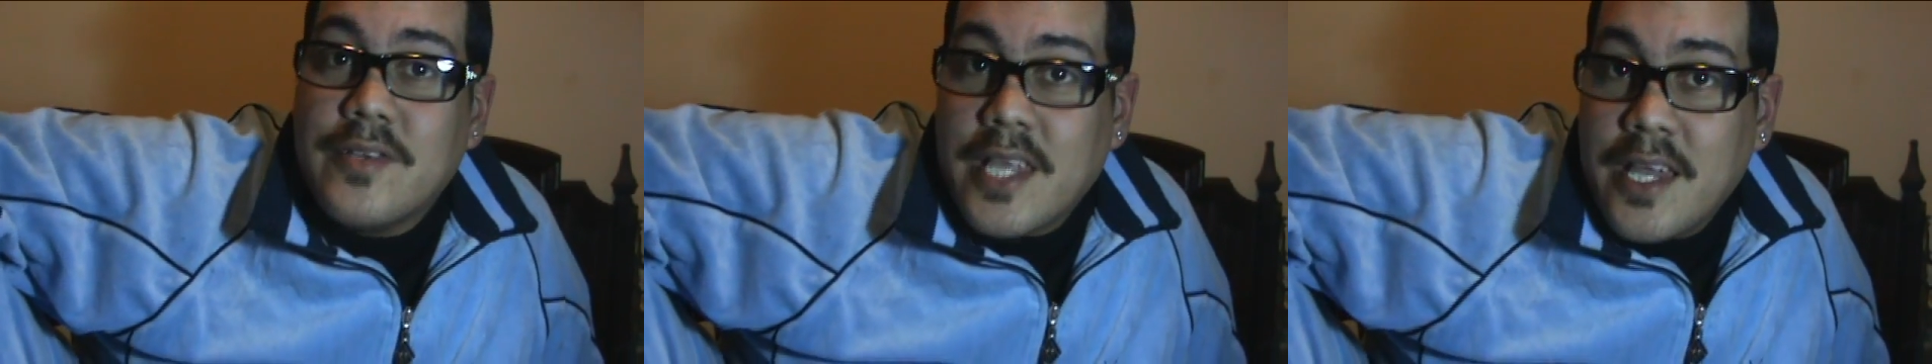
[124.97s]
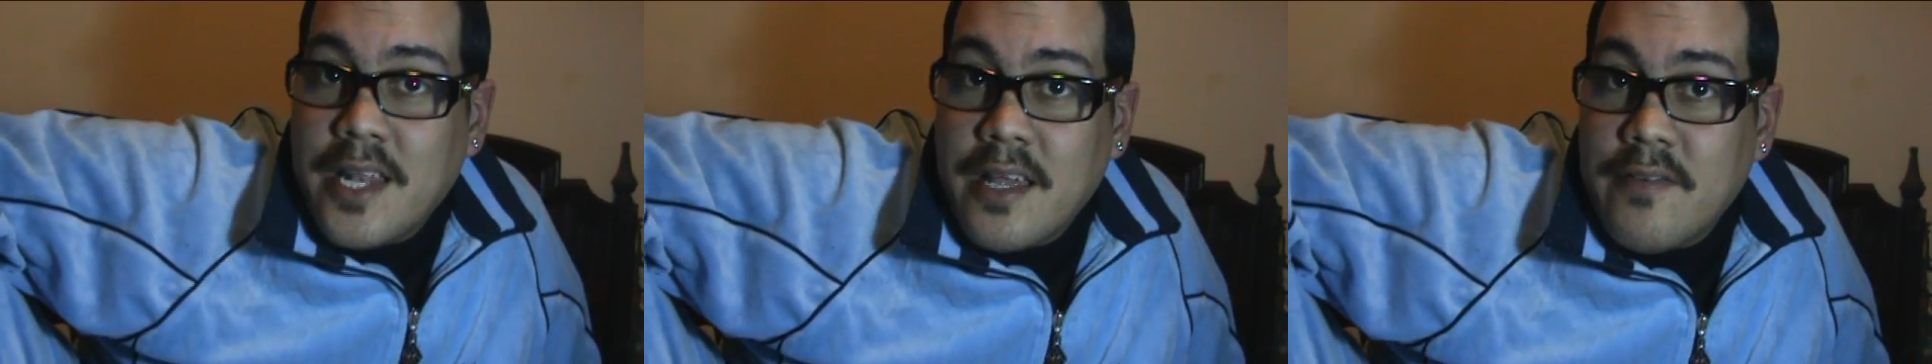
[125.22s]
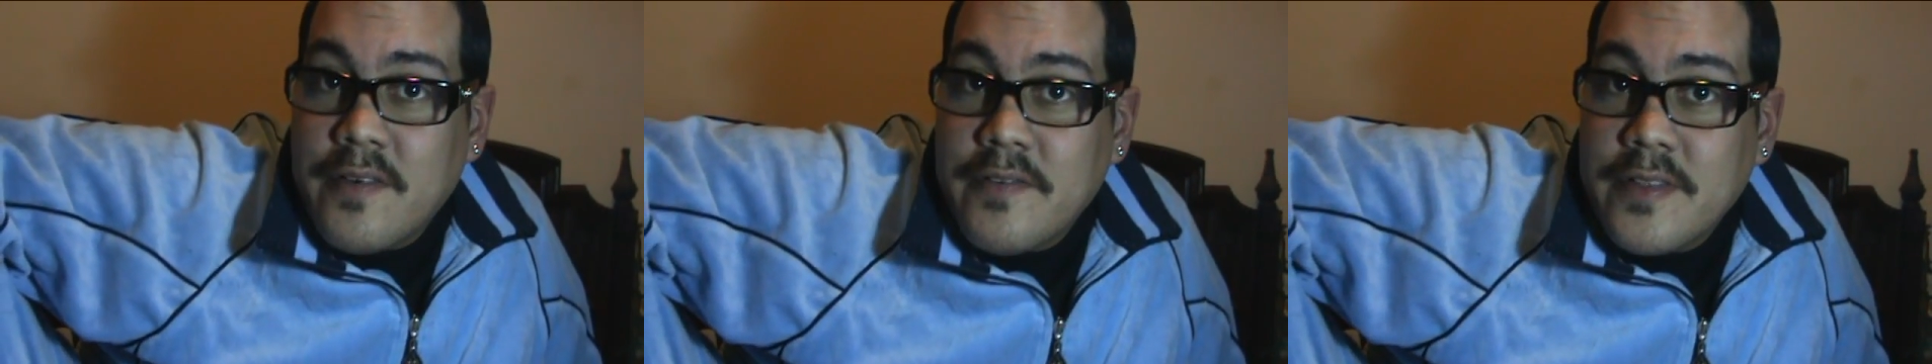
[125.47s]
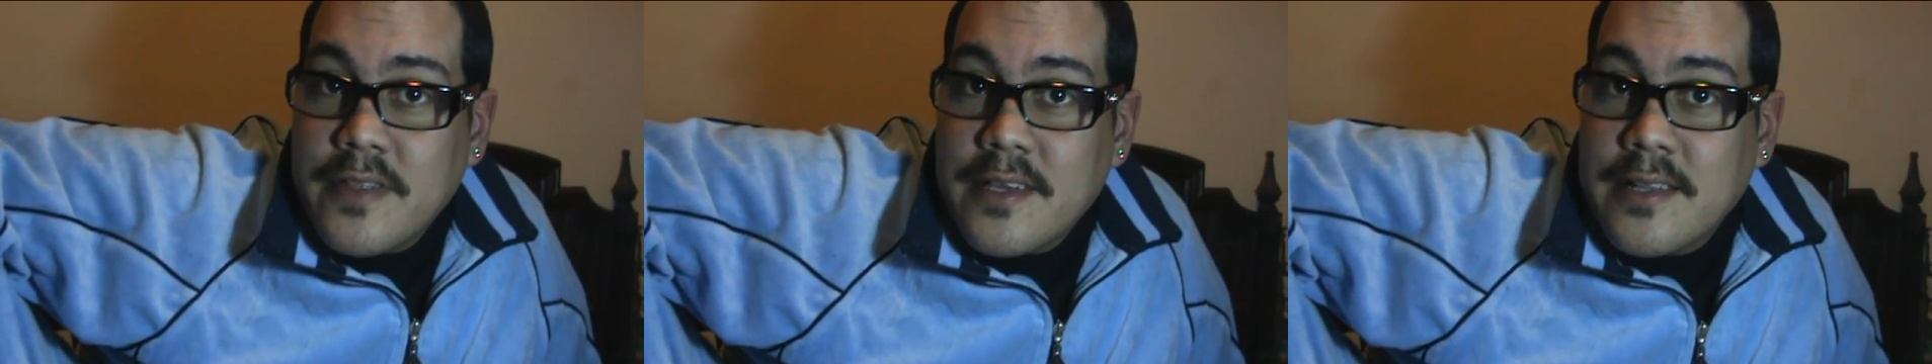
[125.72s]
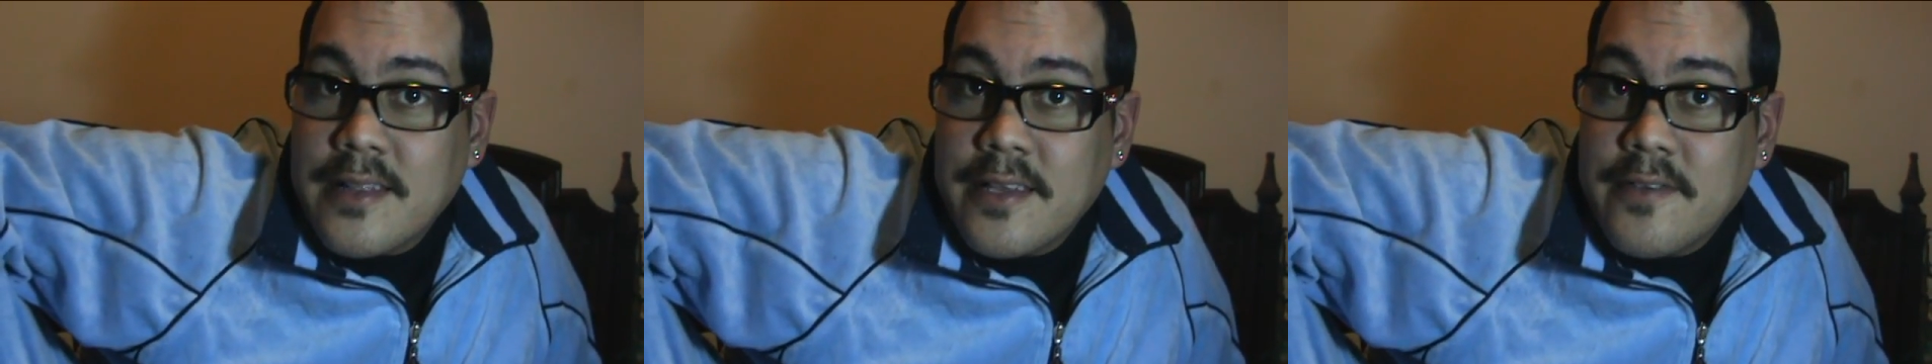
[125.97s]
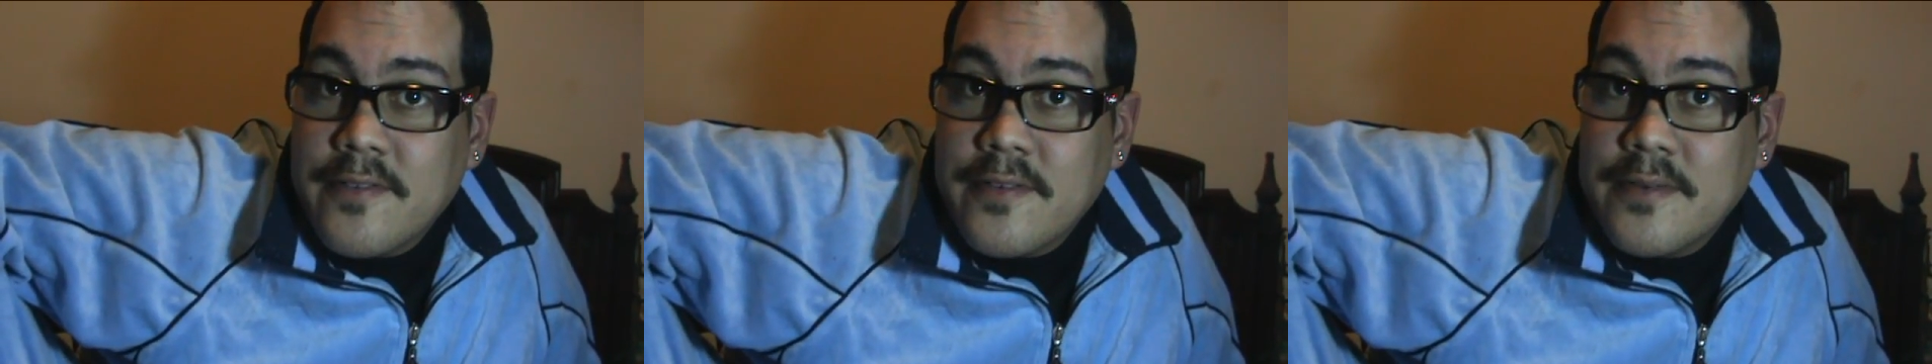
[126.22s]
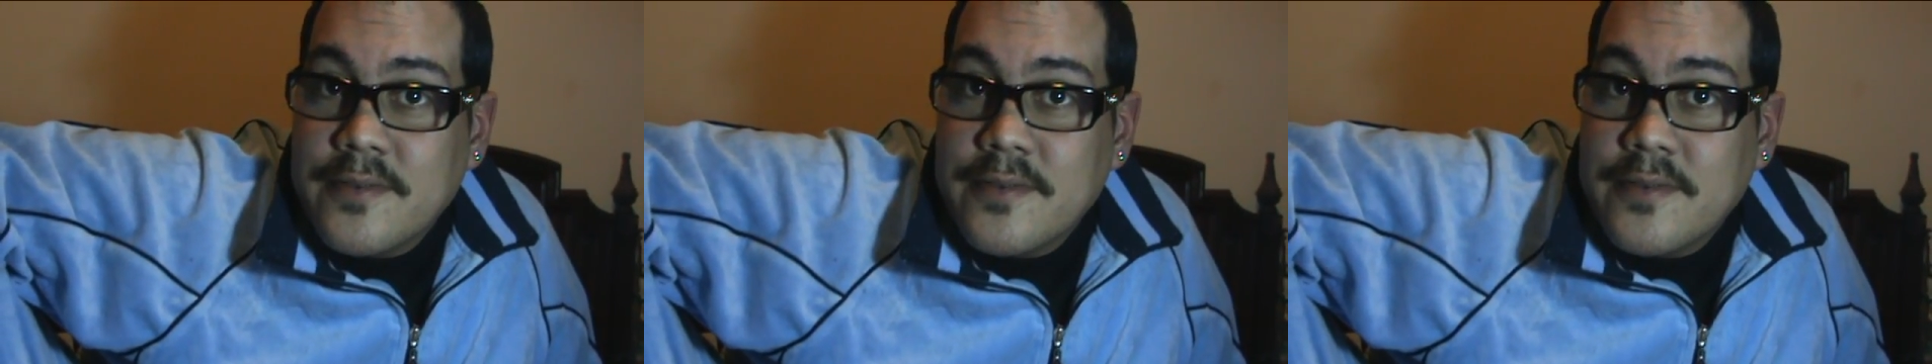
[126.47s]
you can't have everything in life,